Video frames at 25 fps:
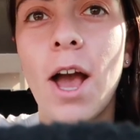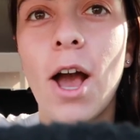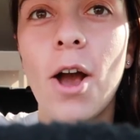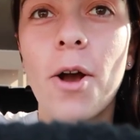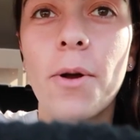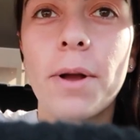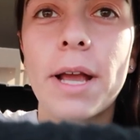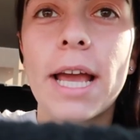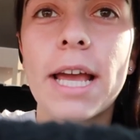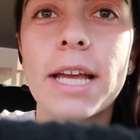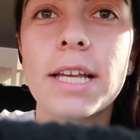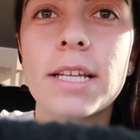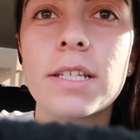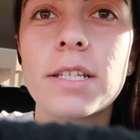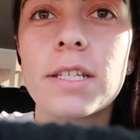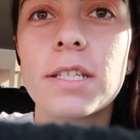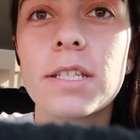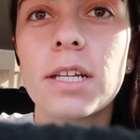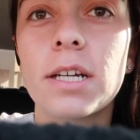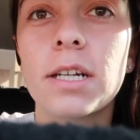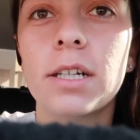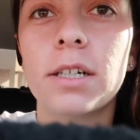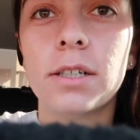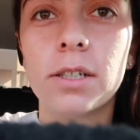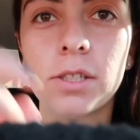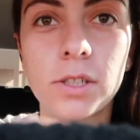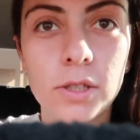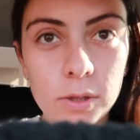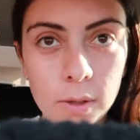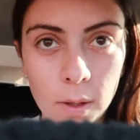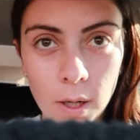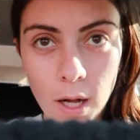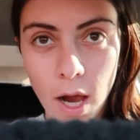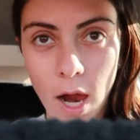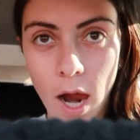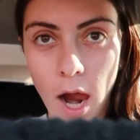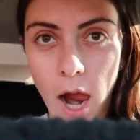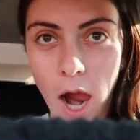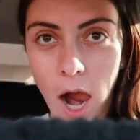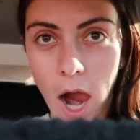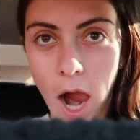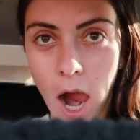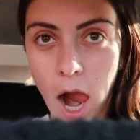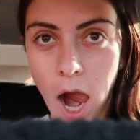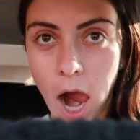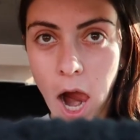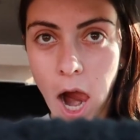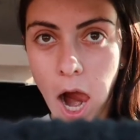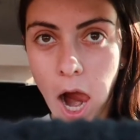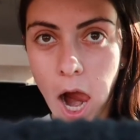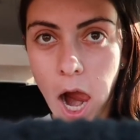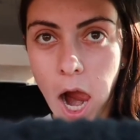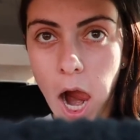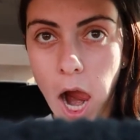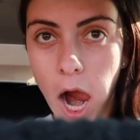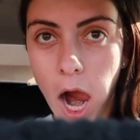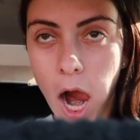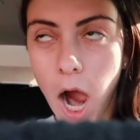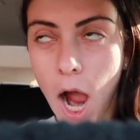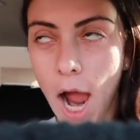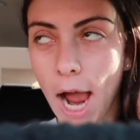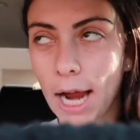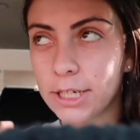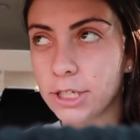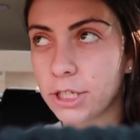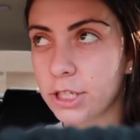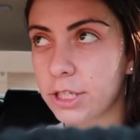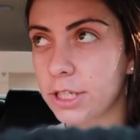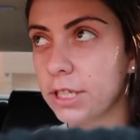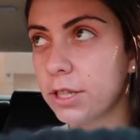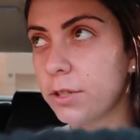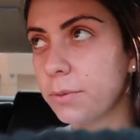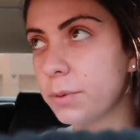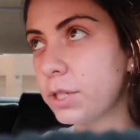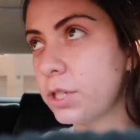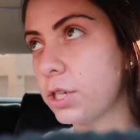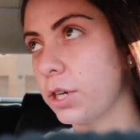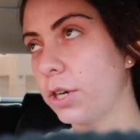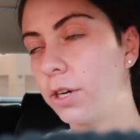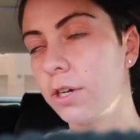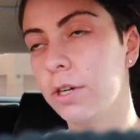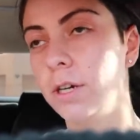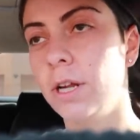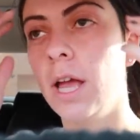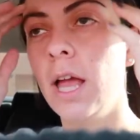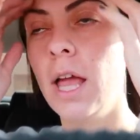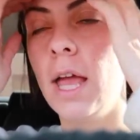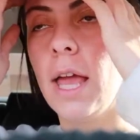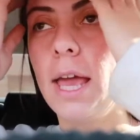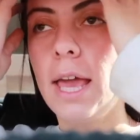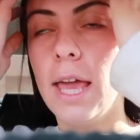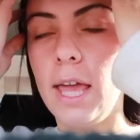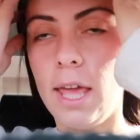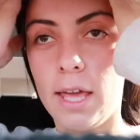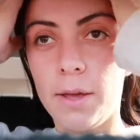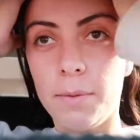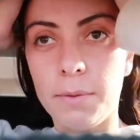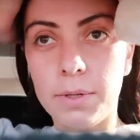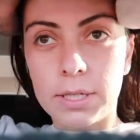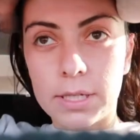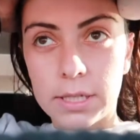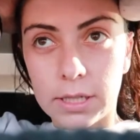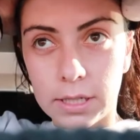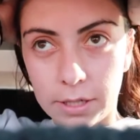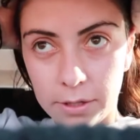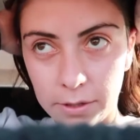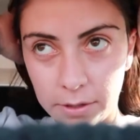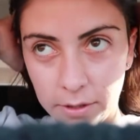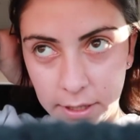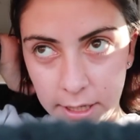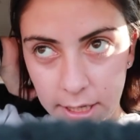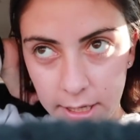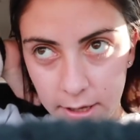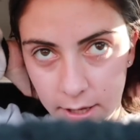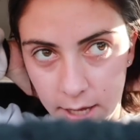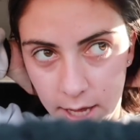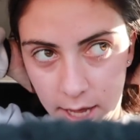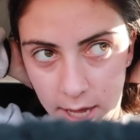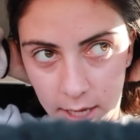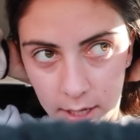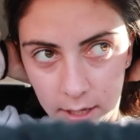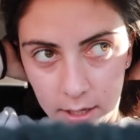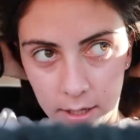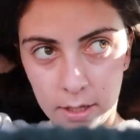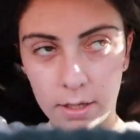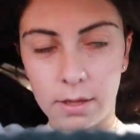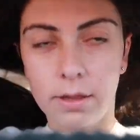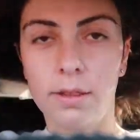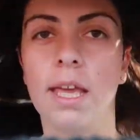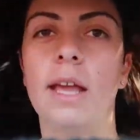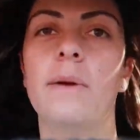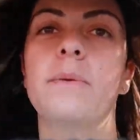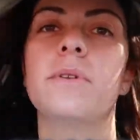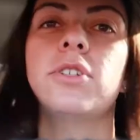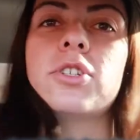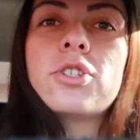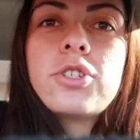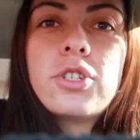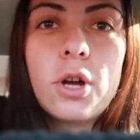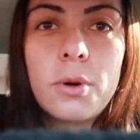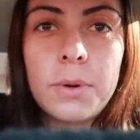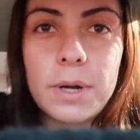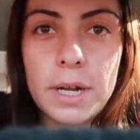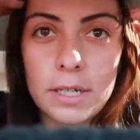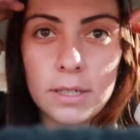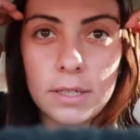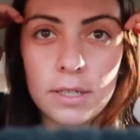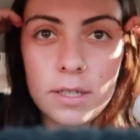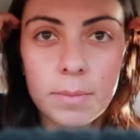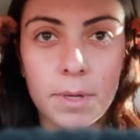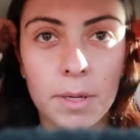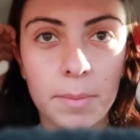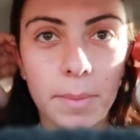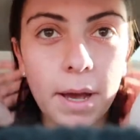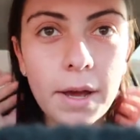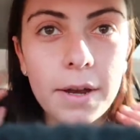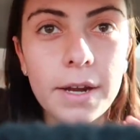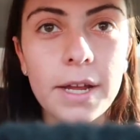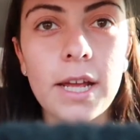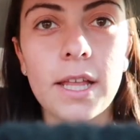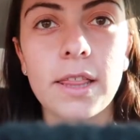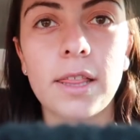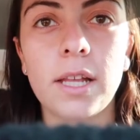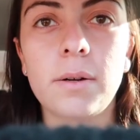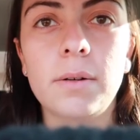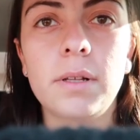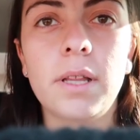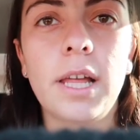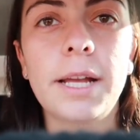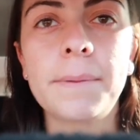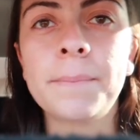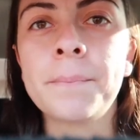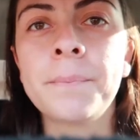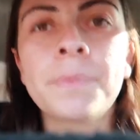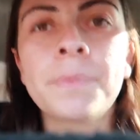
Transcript: Okay, so I just did the return. It was literally like, they were so nice to me about it, and they were like,